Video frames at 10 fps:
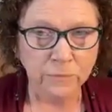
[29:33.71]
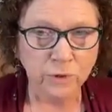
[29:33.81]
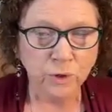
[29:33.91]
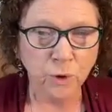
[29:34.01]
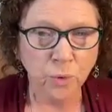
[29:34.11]

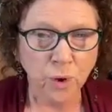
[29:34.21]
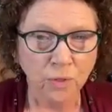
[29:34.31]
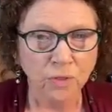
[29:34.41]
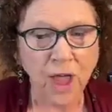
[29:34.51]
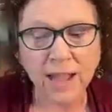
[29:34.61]
So
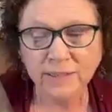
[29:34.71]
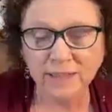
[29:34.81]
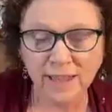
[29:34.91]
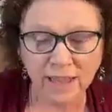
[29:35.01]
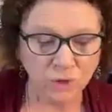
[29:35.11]
that's
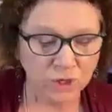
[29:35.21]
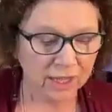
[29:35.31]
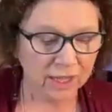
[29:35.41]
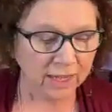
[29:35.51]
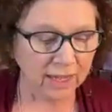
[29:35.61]
the energy
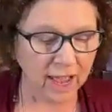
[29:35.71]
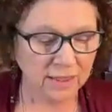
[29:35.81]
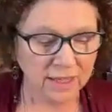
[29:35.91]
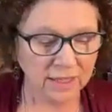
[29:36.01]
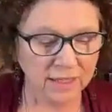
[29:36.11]
that I get. I
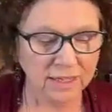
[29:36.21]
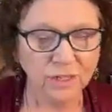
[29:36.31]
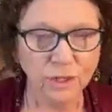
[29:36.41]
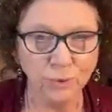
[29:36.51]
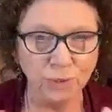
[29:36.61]
think that
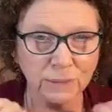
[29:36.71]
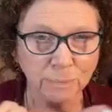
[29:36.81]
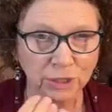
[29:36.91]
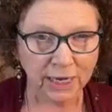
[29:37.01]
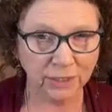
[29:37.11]
you need to
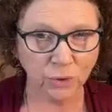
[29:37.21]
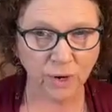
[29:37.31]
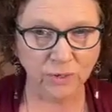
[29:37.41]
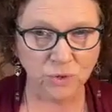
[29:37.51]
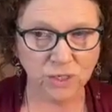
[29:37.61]
protect your
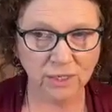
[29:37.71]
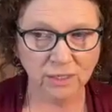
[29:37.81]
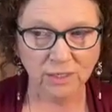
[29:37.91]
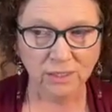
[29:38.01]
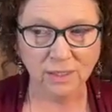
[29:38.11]
energy.
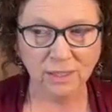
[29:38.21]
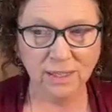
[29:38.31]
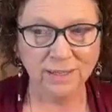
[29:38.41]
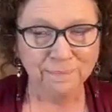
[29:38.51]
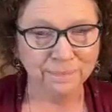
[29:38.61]

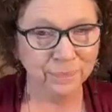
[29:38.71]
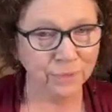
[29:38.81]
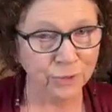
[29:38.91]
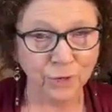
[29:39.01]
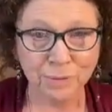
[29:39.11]

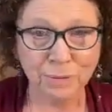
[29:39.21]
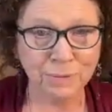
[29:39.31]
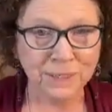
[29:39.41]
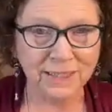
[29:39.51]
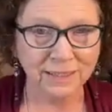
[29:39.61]
You're going to be
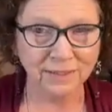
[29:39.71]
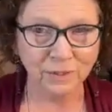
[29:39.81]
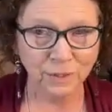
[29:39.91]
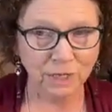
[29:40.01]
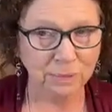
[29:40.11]
busy.
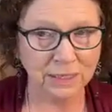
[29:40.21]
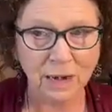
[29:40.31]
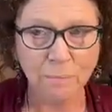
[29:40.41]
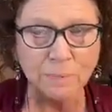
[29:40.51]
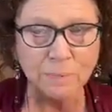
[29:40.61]
There's going to be a
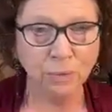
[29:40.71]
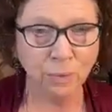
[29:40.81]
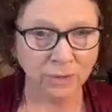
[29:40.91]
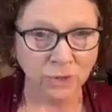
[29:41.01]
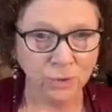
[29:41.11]
lot of people
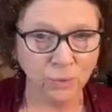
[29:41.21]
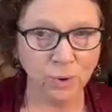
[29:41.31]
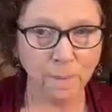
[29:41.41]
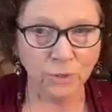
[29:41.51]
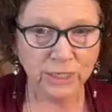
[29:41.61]
around you.
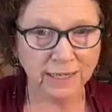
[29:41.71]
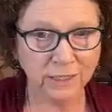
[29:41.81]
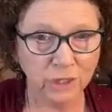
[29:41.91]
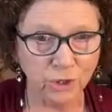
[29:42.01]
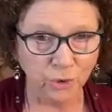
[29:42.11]

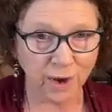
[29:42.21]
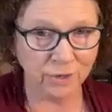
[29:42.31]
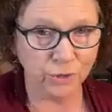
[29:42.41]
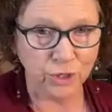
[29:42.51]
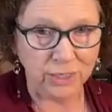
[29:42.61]
Protect your
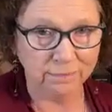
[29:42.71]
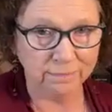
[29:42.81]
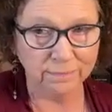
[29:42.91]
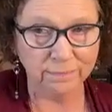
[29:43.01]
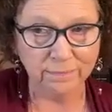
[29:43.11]
energy,
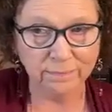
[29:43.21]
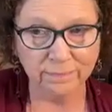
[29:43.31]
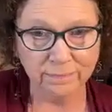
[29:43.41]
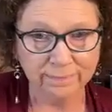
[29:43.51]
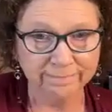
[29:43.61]

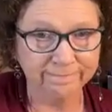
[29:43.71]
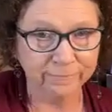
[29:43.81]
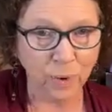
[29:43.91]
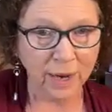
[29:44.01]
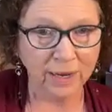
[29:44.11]

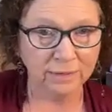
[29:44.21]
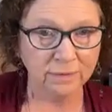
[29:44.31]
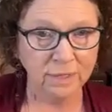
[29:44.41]
right?